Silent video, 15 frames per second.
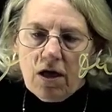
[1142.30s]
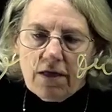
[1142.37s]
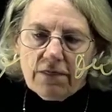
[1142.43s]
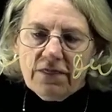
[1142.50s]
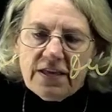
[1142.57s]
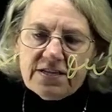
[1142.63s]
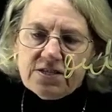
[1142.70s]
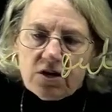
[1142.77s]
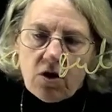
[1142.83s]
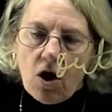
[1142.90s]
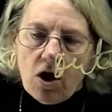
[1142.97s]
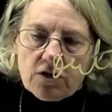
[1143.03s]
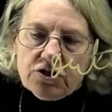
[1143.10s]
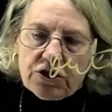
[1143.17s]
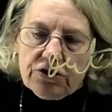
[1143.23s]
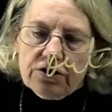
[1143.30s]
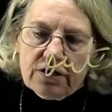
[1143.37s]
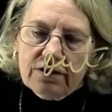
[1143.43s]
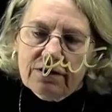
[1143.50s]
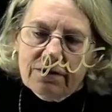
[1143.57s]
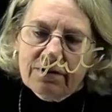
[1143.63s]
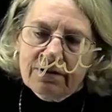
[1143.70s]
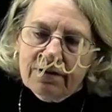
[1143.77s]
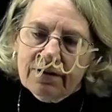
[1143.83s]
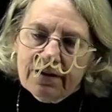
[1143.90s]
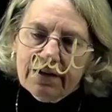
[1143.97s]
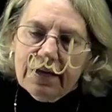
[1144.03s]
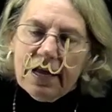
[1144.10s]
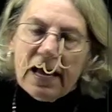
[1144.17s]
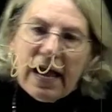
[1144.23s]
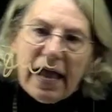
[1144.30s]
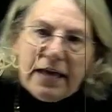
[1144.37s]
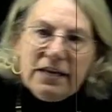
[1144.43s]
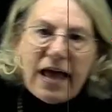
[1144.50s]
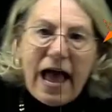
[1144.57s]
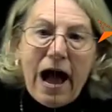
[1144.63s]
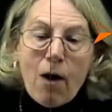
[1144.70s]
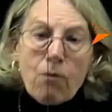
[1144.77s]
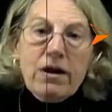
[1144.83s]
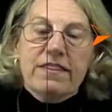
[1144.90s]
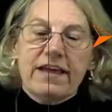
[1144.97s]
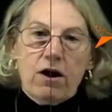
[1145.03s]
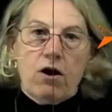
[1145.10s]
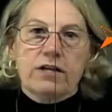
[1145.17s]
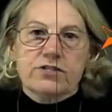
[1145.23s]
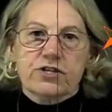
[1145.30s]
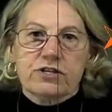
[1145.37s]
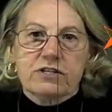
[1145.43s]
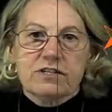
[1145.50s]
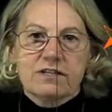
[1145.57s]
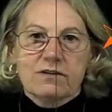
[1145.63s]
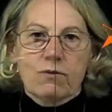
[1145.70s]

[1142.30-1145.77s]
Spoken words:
These are altered. And how are they altered?